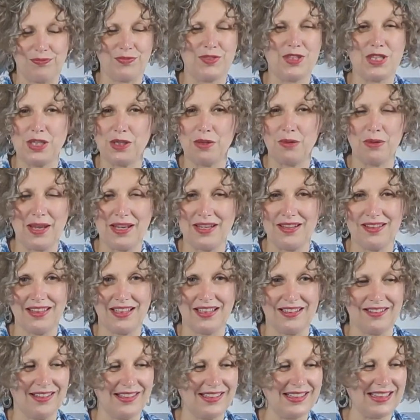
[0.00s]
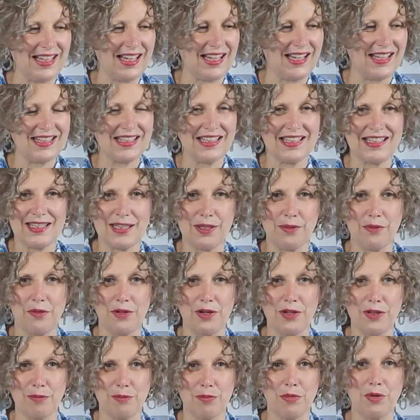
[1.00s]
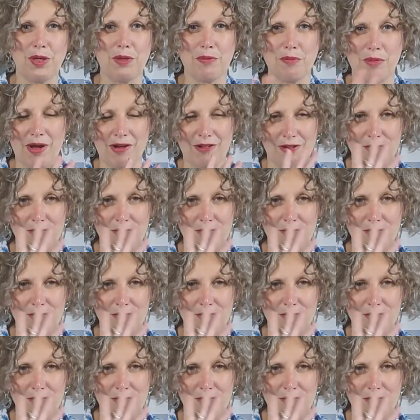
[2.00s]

do anything like that until we're at the point where